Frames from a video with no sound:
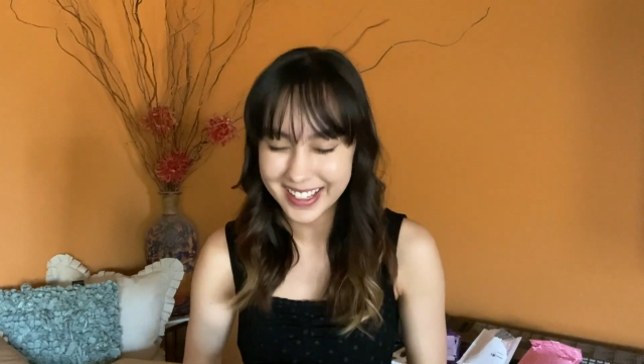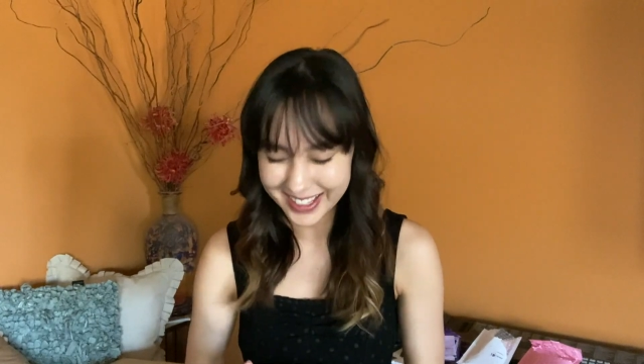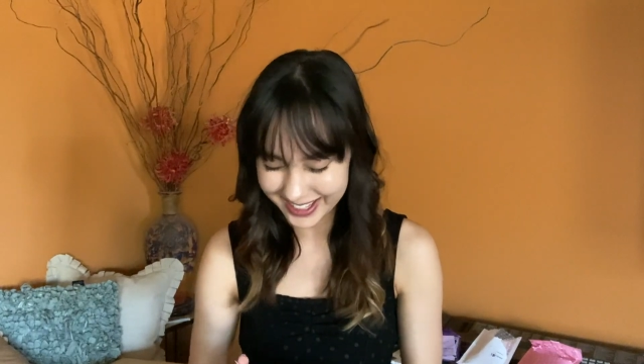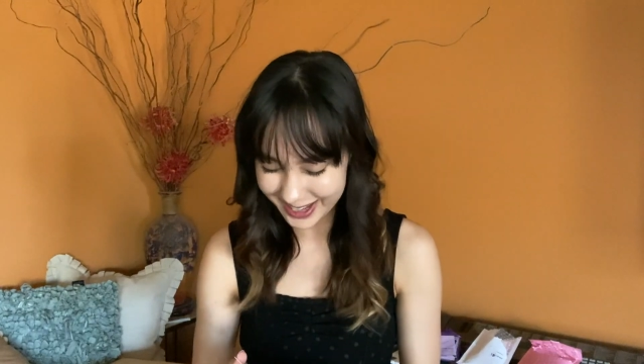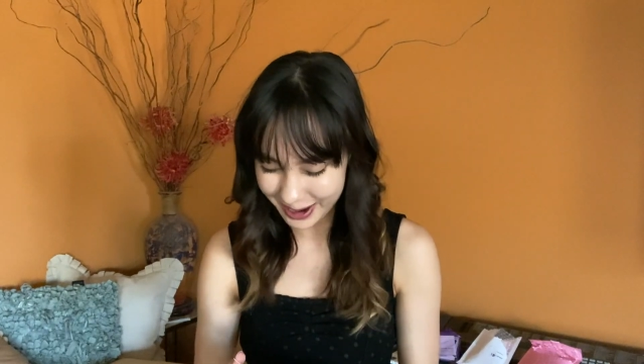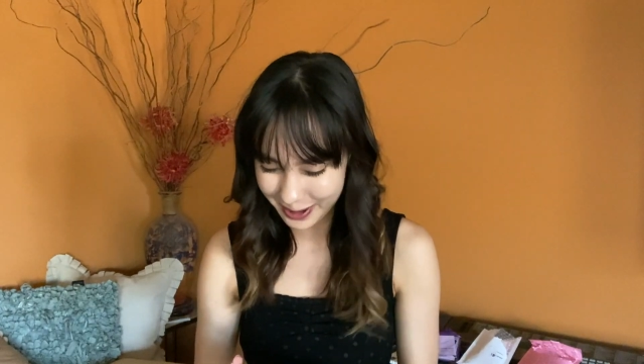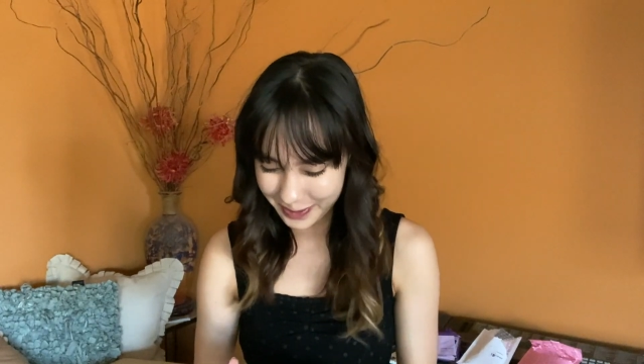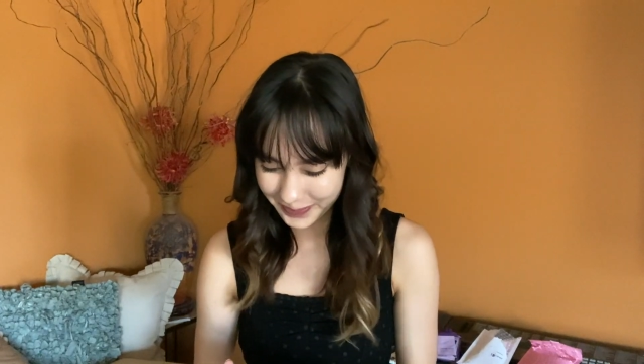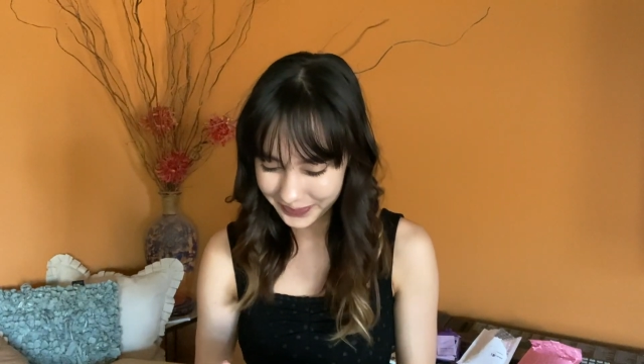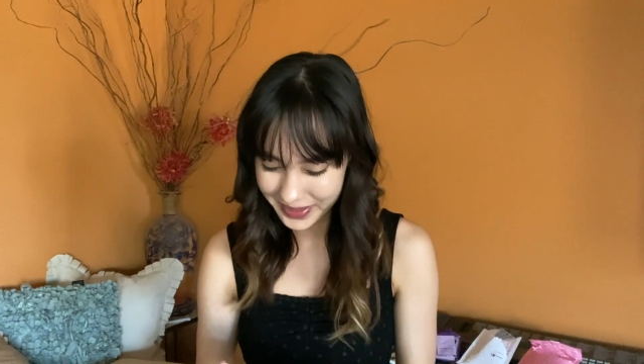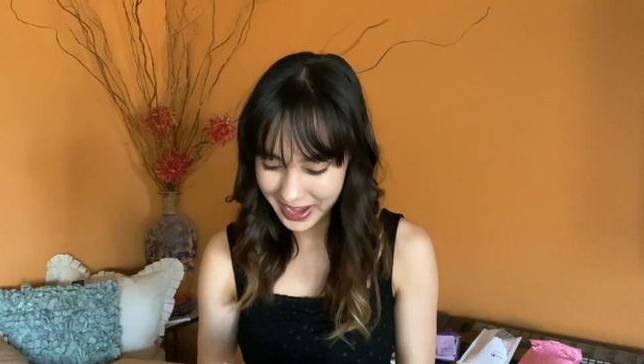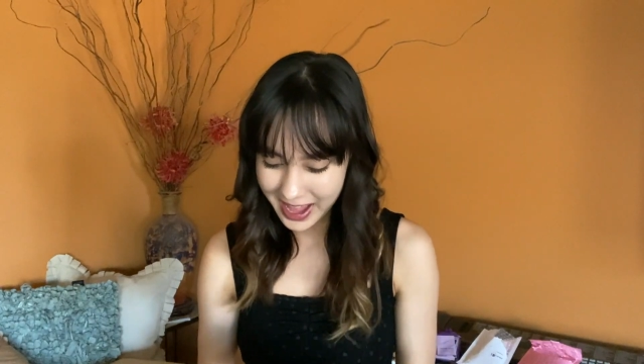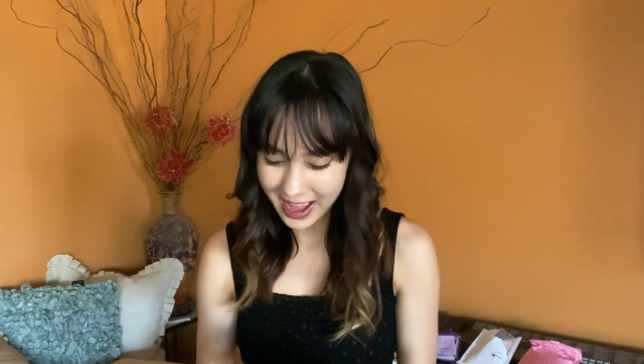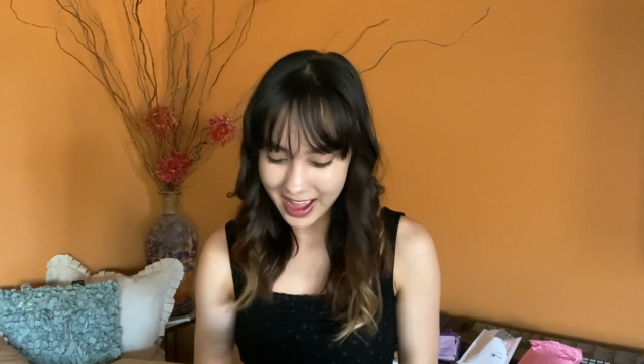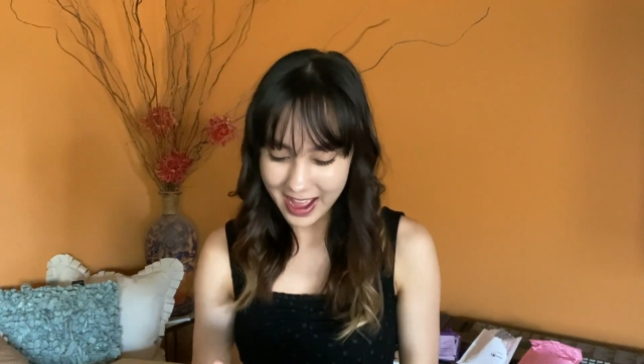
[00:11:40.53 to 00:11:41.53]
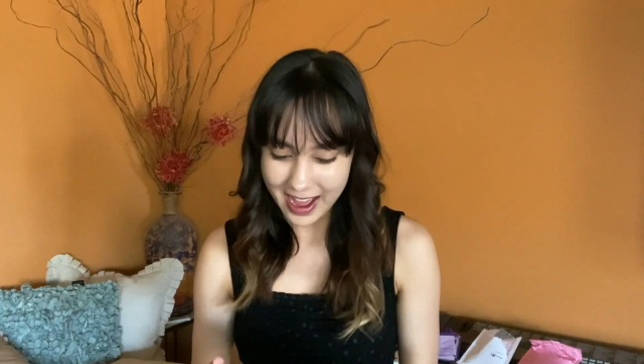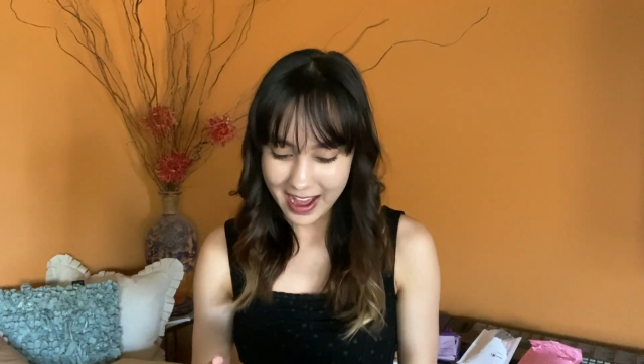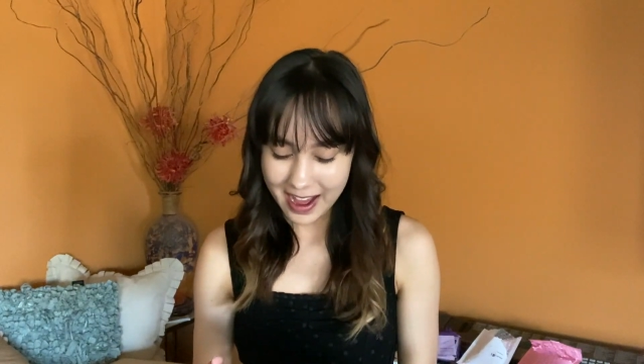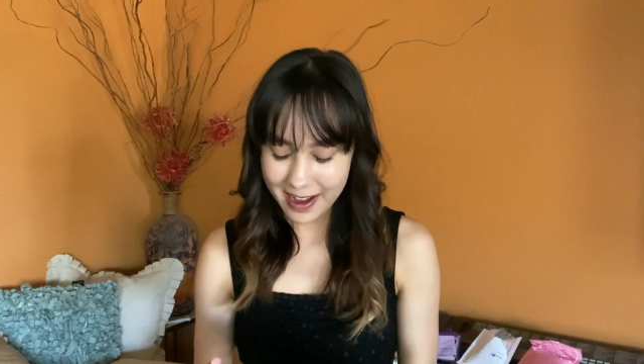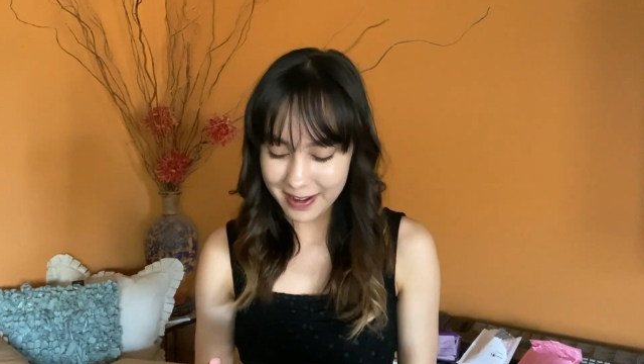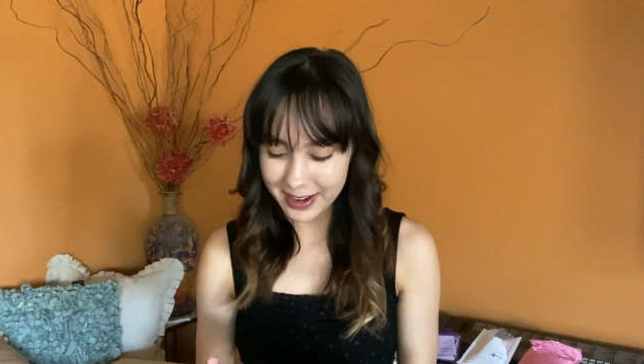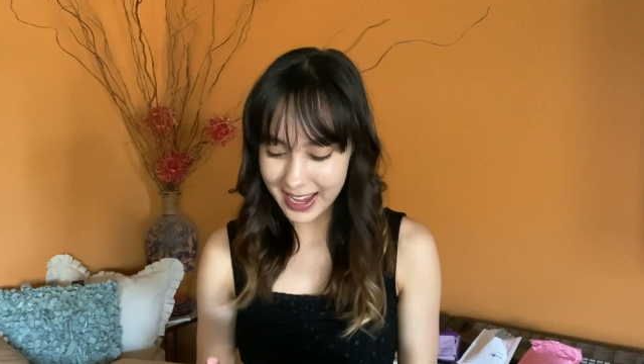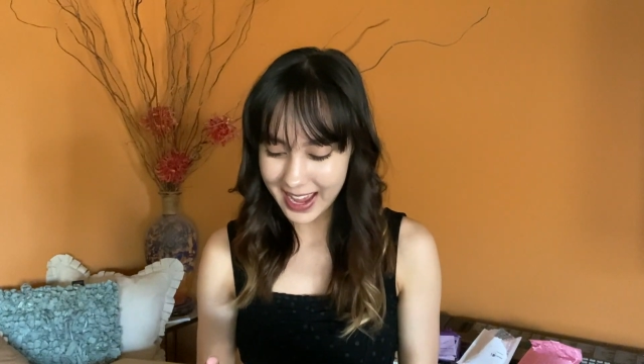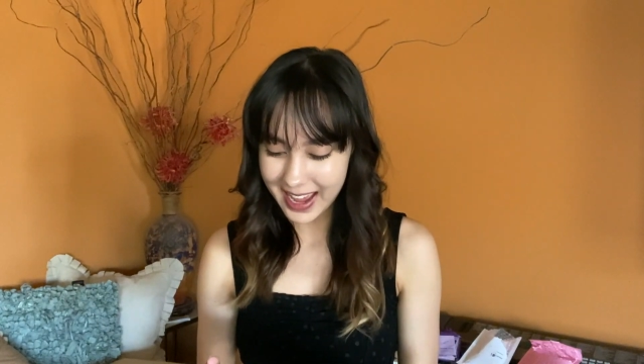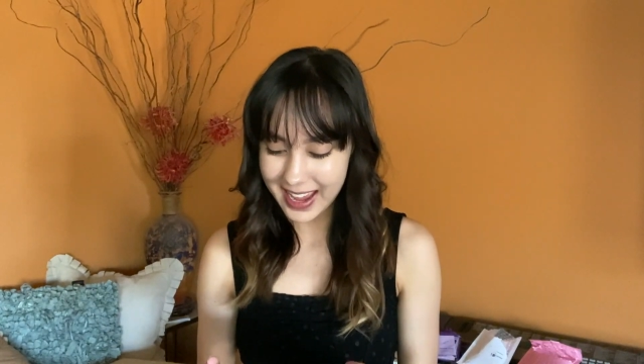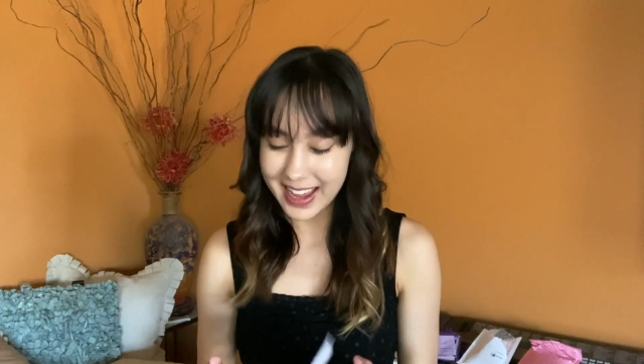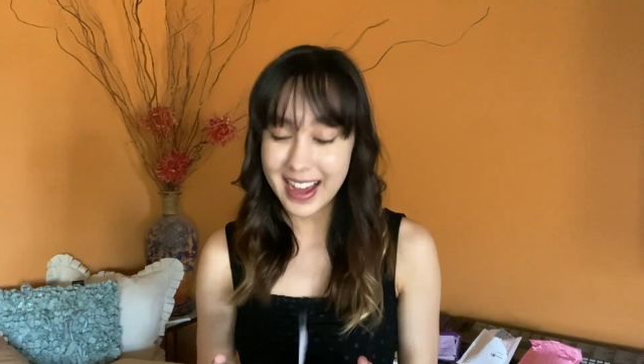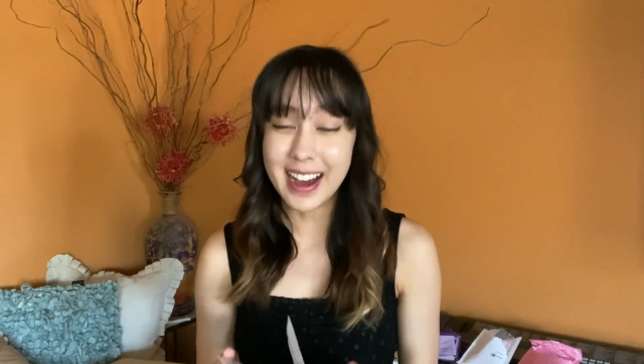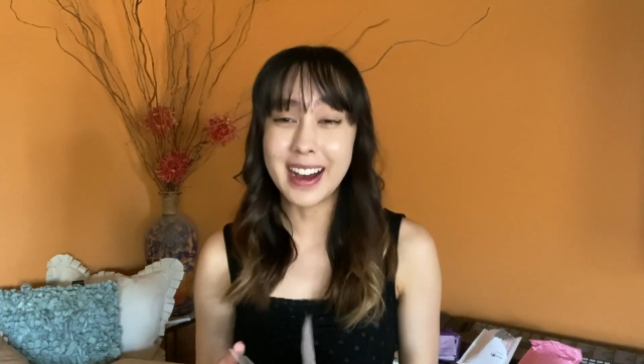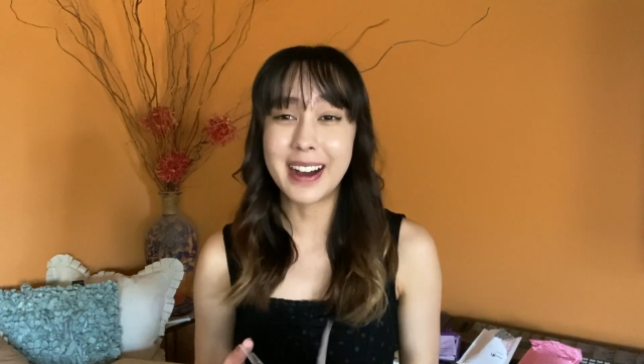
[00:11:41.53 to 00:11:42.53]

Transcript: So, okay,